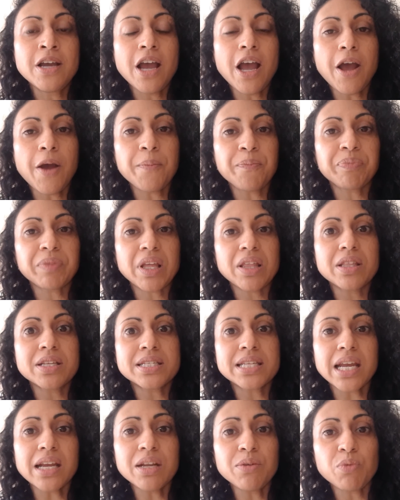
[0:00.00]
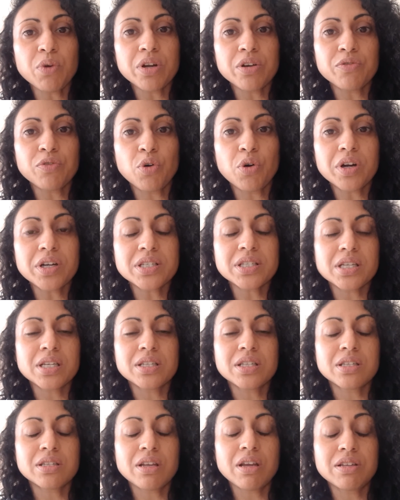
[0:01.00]
Um, the second one, of course,
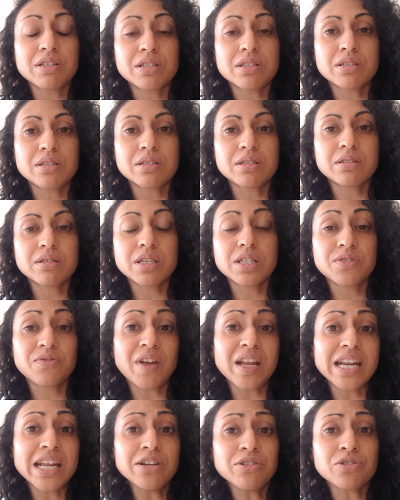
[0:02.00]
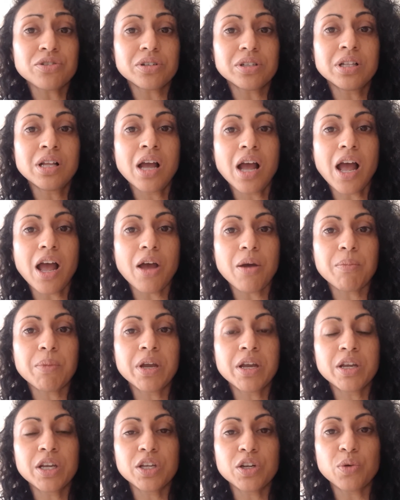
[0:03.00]
is, is, is financial. Um,
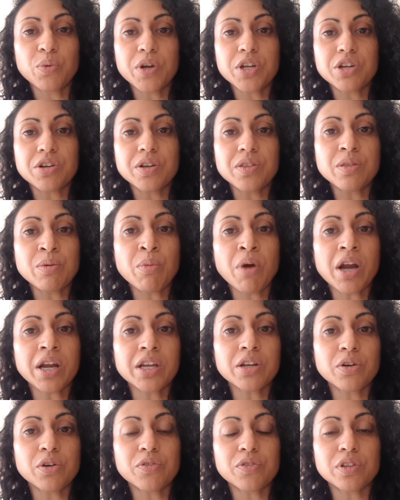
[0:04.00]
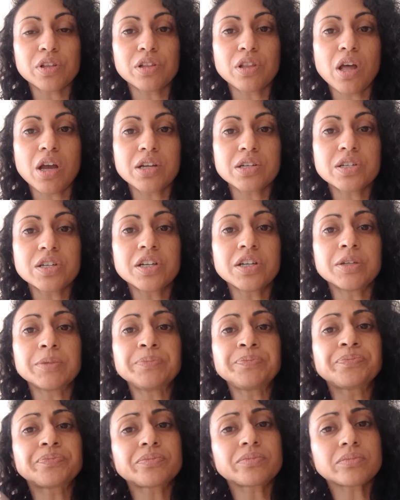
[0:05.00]
you know, when you're in the market over the long
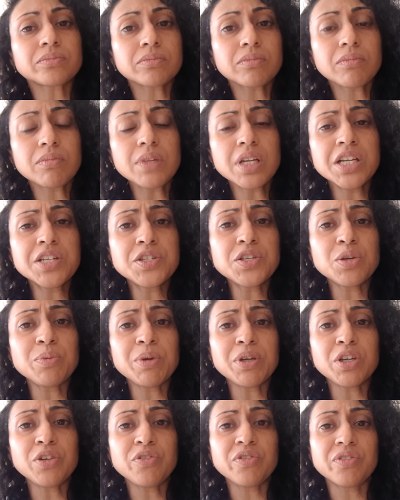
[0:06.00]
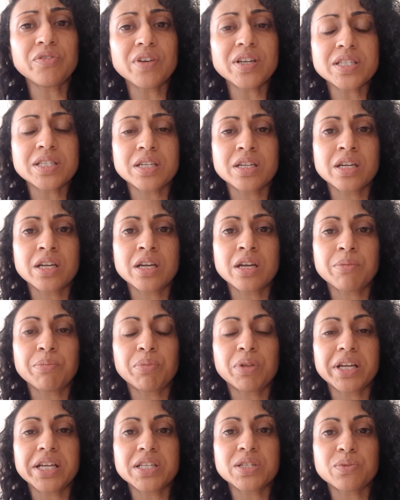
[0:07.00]
term, assuming you've invested in a
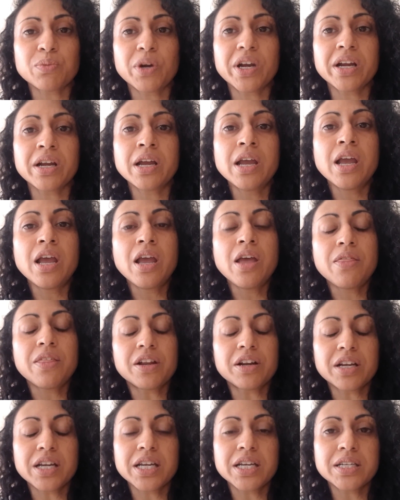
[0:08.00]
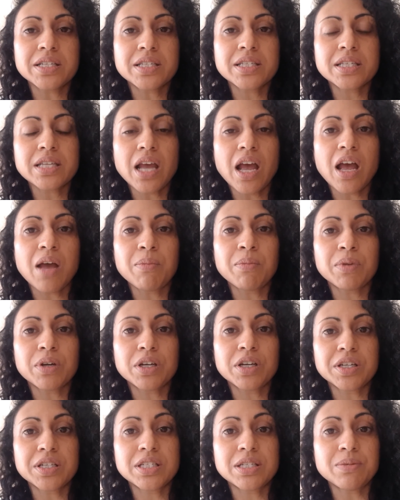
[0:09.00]
place where there is um,
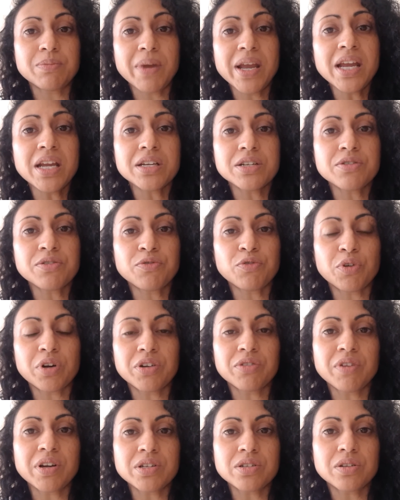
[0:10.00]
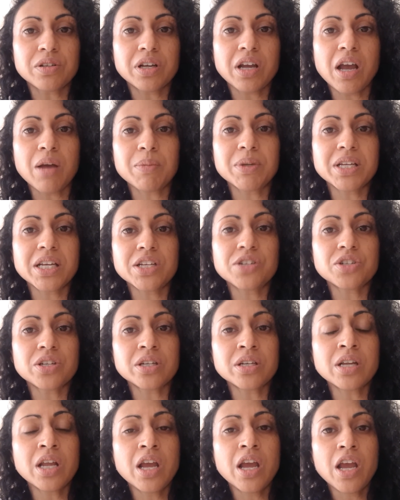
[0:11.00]
good demand for rental
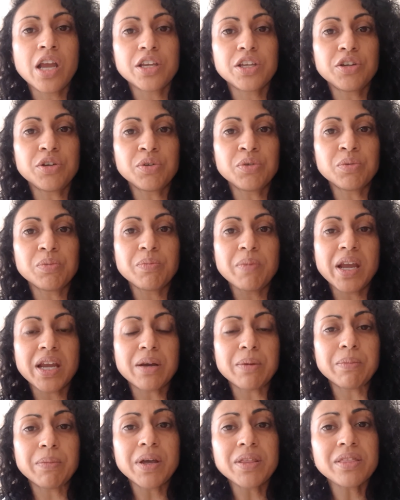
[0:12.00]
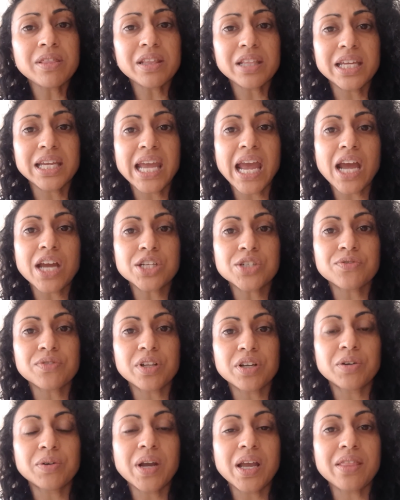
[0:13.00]
accommodation, you make monthly cash
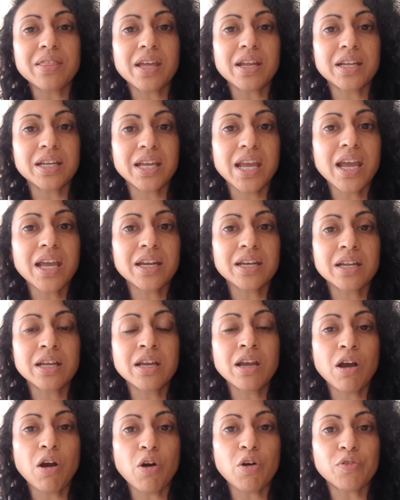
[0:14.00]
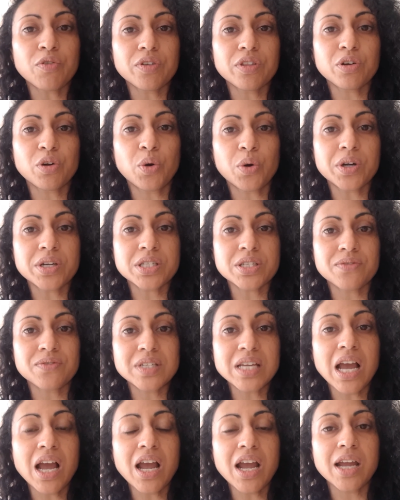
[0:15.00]
flow. And then again, over the course of
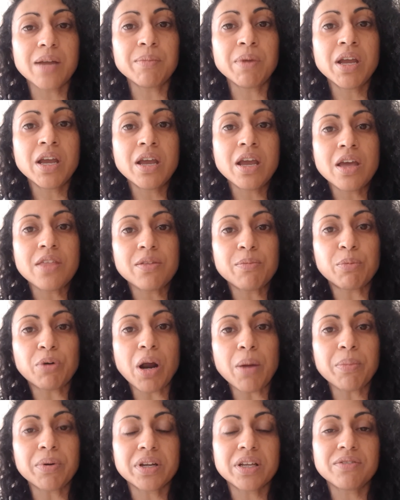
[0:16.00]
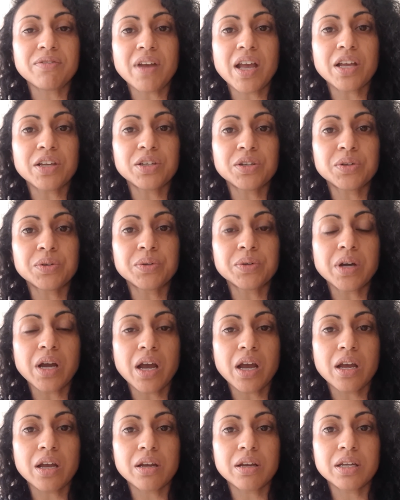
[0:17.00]
time, the property value
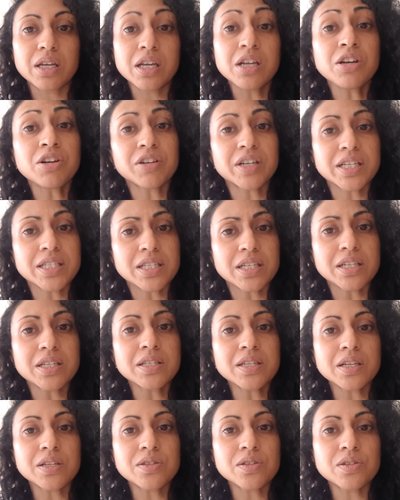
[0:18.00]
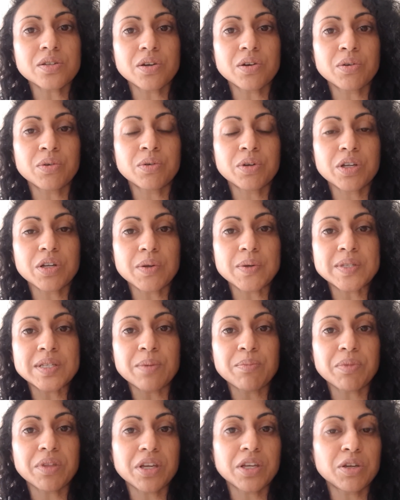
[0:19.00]
uh, increases. And so, you know,
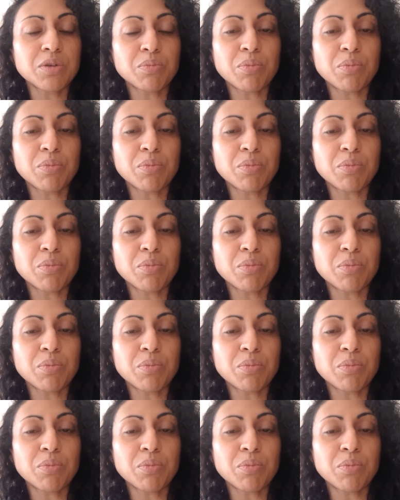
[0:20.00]
something you